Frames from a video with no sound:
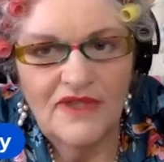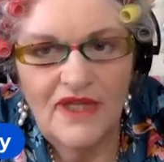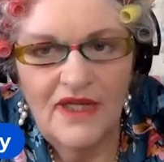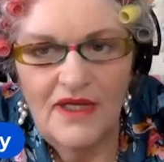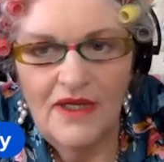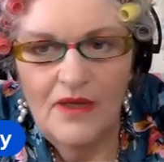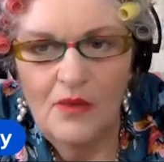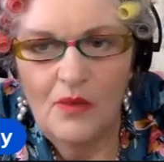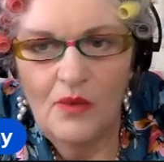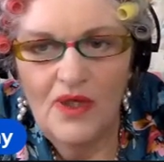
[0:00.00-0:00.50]

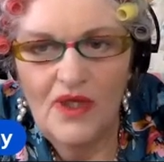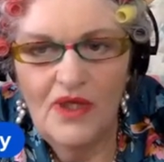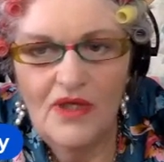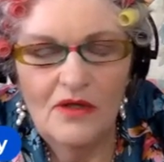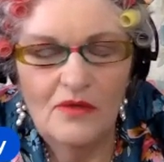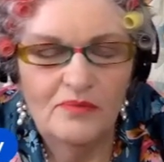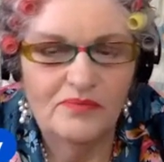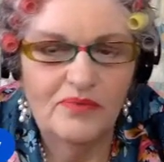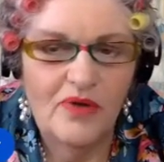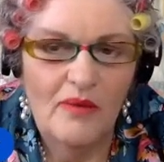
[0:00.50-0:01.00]
Yeah,
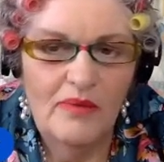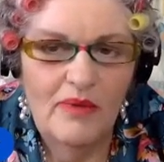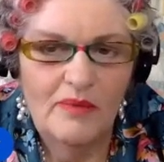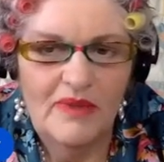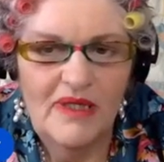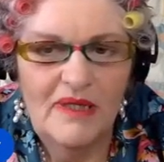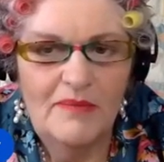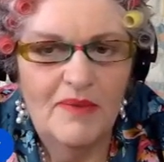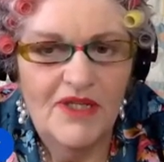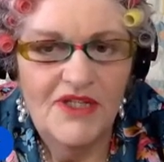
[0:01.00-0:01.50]
well,
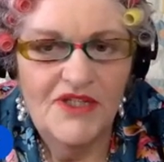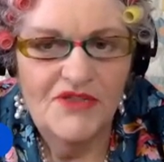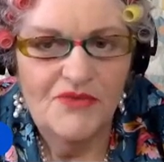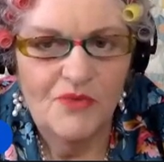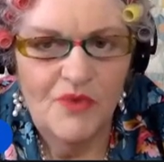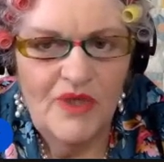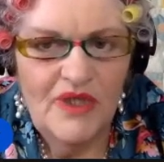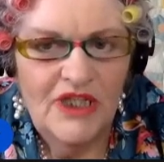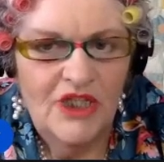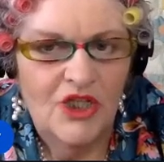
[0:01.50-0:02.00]
probably, but it's
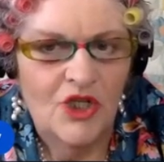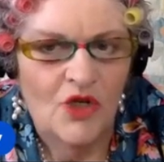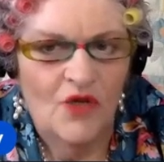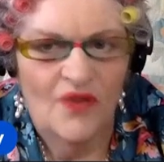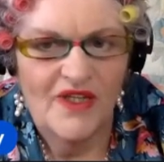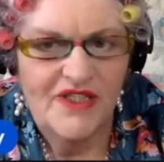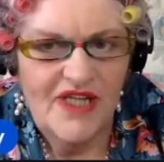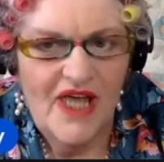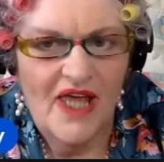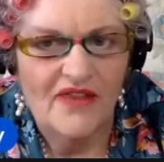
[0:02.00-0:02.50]
really not
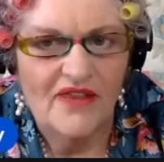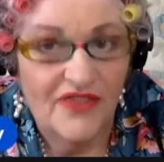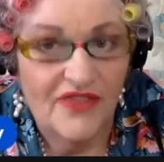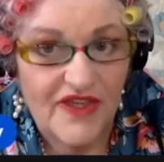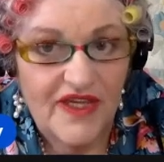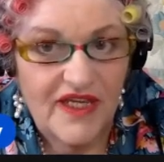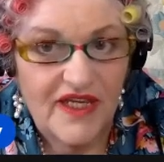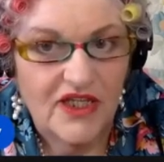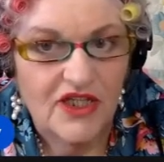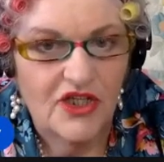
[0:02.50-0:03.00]
the done
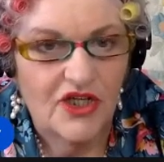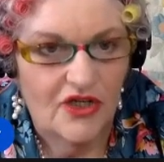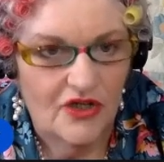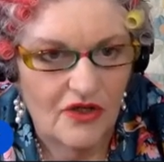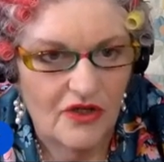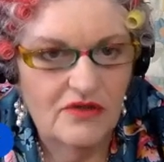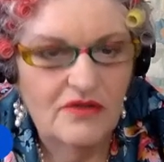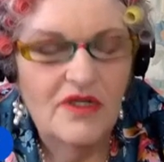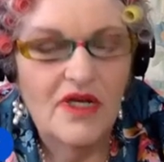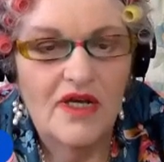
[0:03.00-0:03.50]
thing,
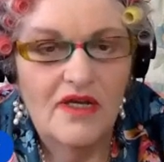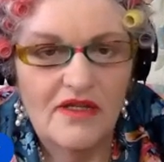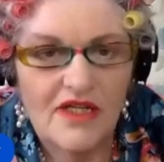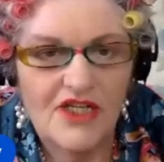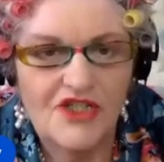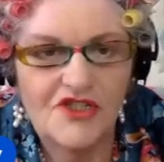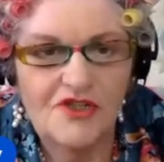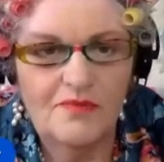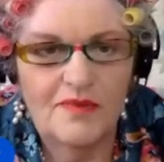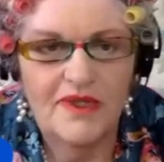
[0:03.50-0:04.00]
They
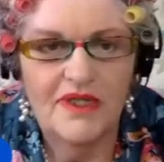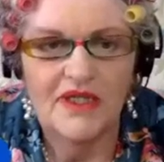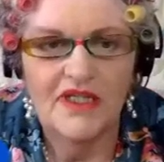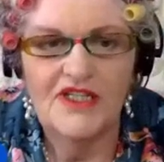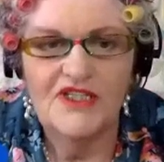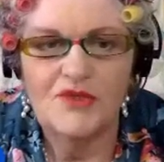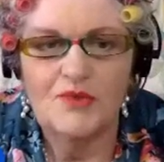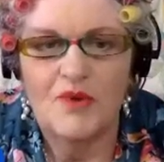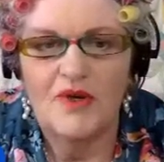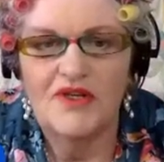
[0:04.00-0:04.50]
should be at
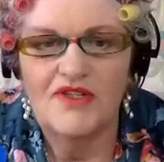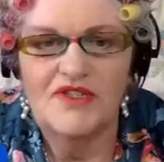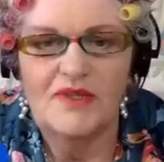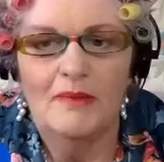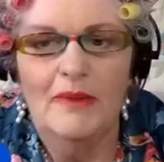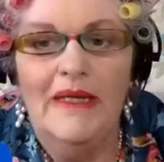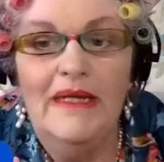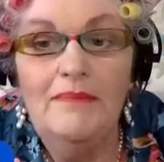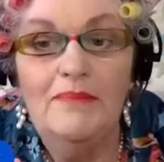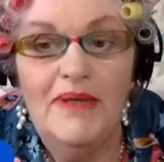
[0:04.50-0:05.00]
least wearing
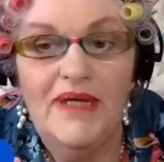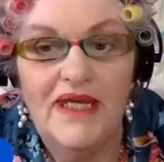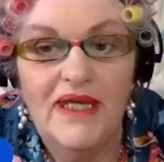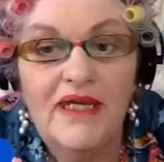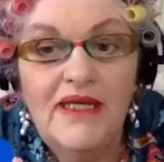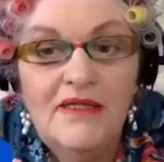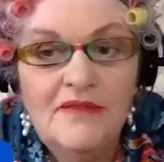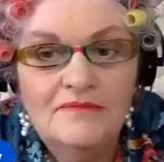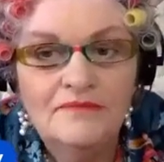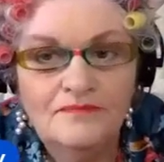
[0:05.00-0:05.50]
some
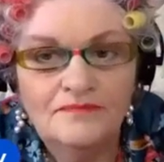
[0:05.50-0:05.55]
lippy.